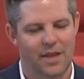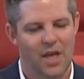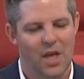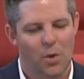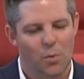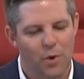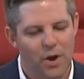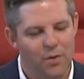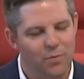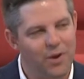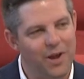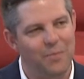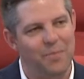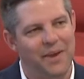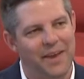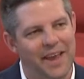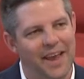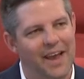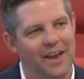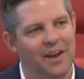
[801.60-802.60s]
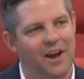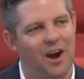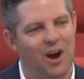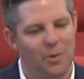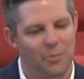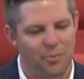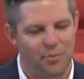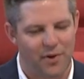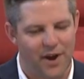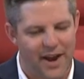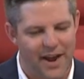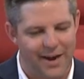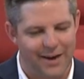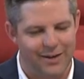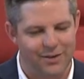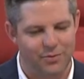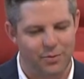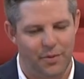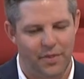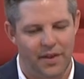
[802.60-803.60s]
When we begin our
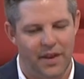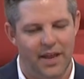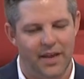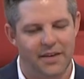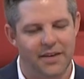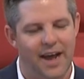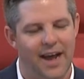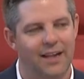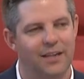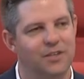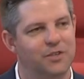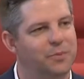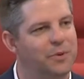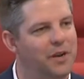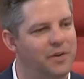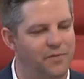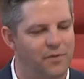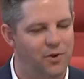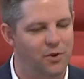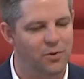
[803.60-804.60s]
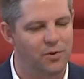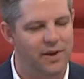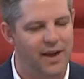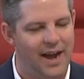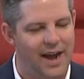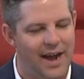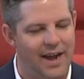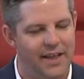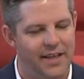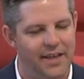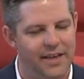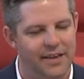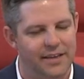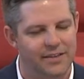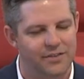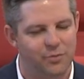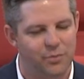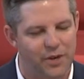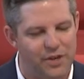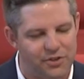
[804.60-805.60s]
prayers with an acknowledgement of who God
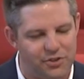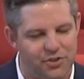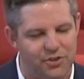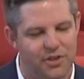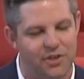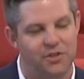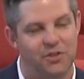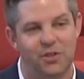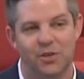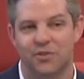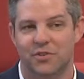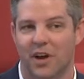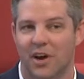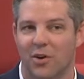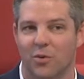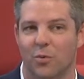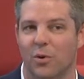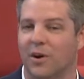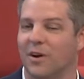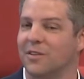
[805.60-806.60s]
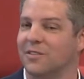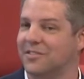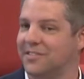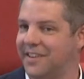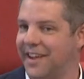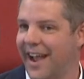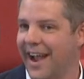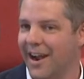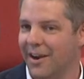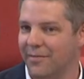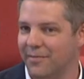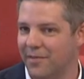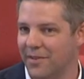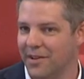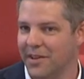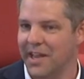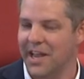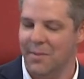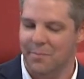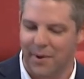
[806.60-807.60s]
is, we should use our words
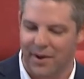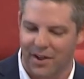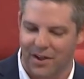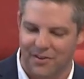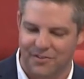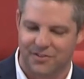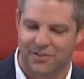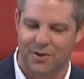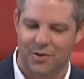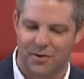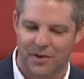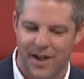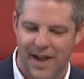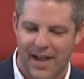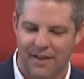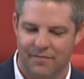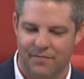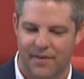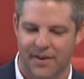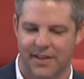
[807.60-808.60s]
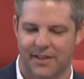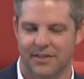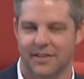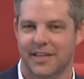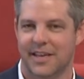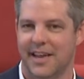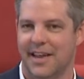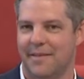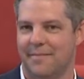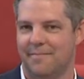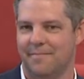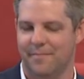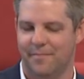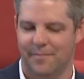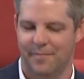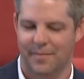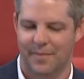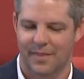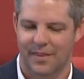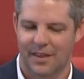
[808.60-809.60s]
carefully but also confidently.
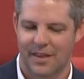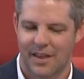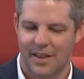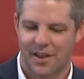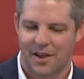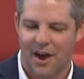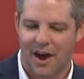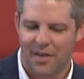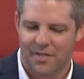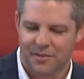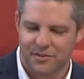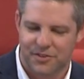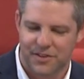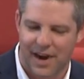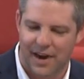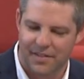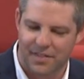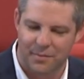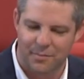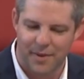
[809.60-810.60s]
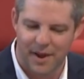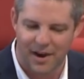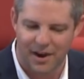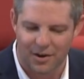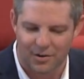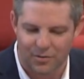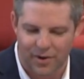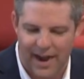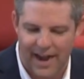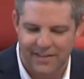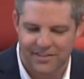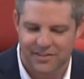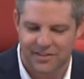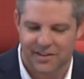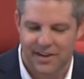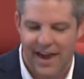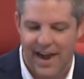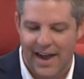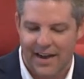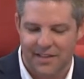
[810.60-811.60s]
Author Jonathan Merritt writes,
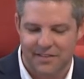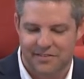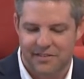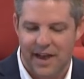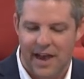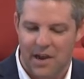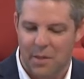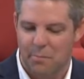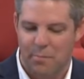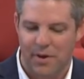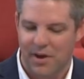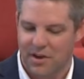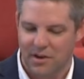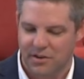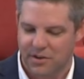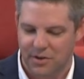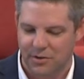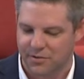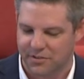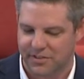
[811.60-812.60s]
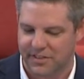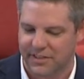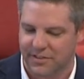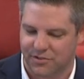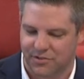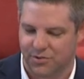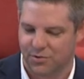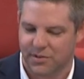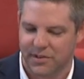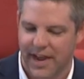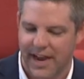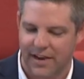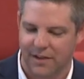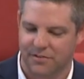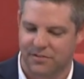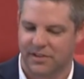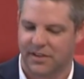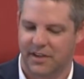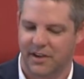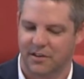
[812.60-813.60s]
"God is not a punk who sends
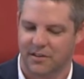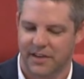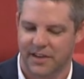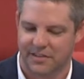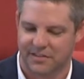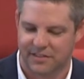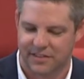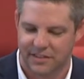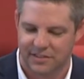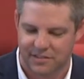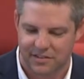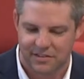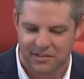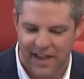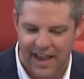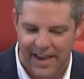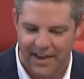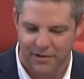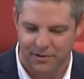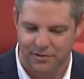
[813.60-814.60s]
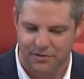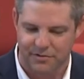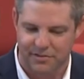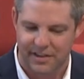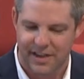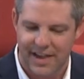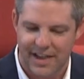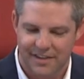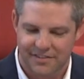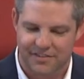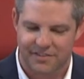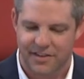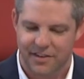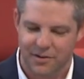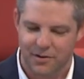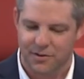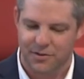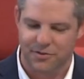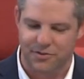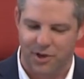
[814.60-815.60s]
tornadoes to kill innocents and dangles
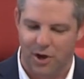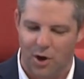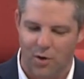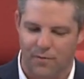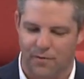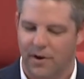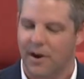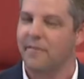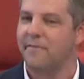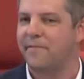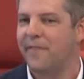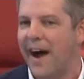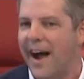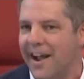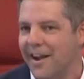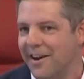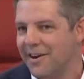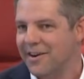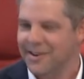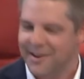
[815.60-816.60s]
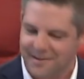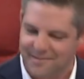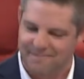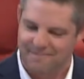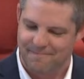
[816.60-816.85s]
sinners over a fire."